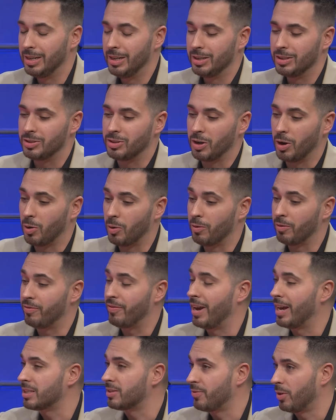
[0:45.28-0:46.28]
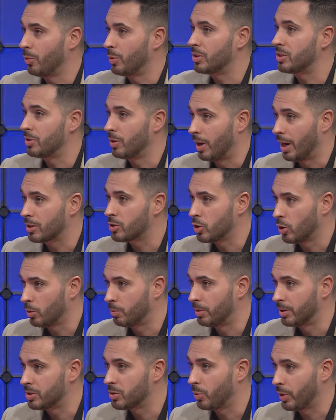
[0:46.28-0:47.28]
So, fast forward to
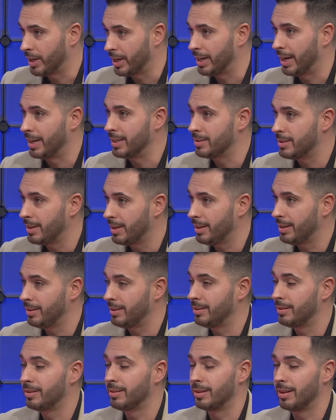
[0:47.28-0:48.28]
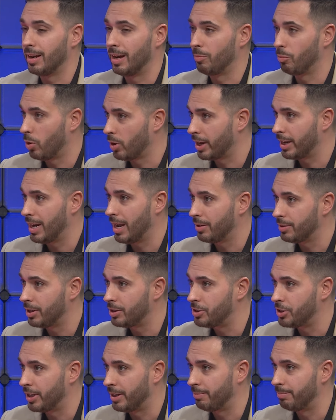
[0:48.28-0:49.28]
October 2019, I'm working out in the
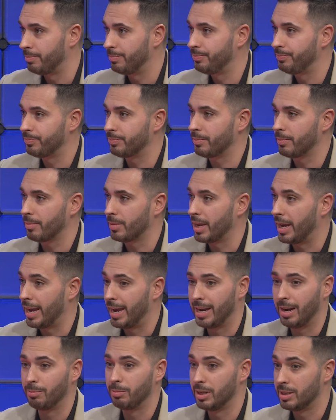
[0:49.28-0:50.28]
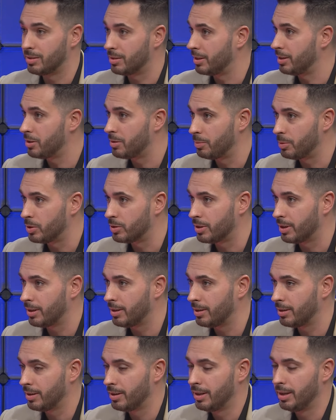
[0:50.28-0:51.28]
gym and I'm listening to music
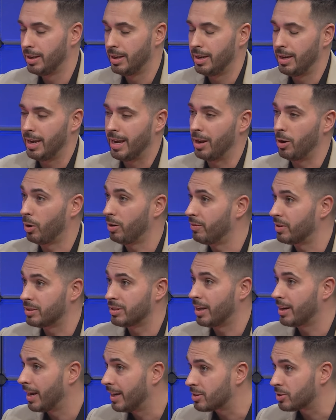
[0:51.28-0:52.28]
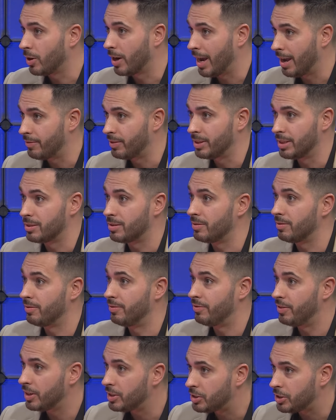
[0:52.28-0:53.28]
and all of a sudden, I start having this
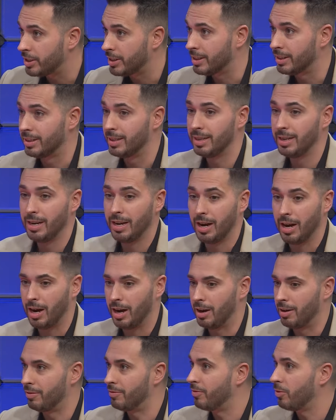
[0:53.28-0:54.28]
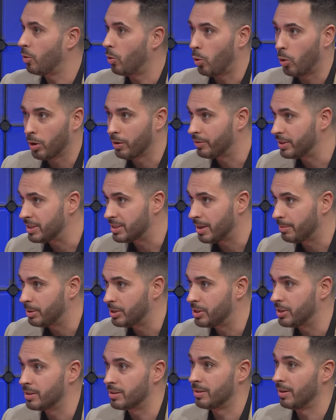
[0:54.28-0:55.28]
vision of all of these
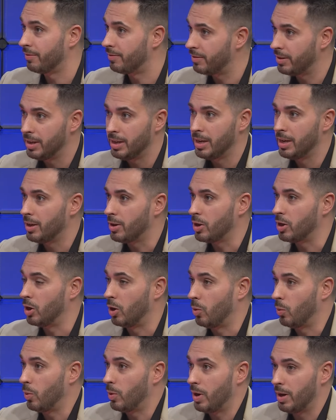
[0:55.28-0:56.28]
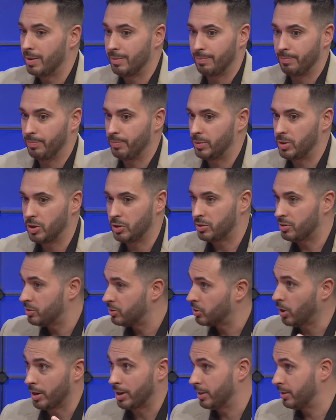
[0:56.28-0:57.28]
images of, you know, just
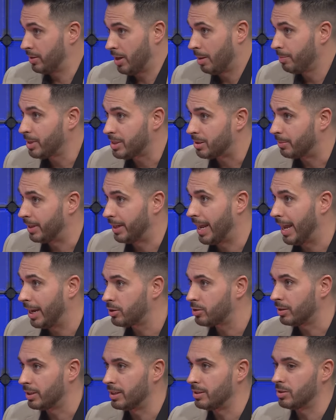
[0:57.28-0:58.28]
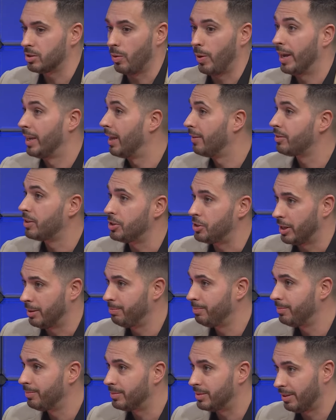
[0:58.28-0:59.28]
started coming to me naturally. So I left the
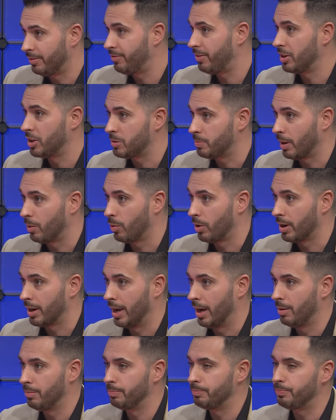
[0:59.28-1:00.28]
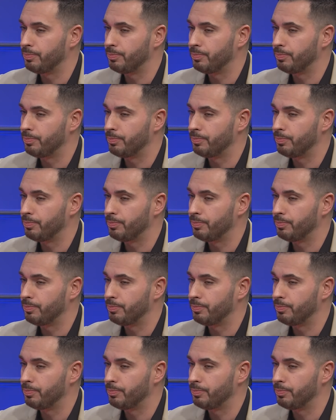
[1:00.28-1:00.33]
gym, didn't finish my workout.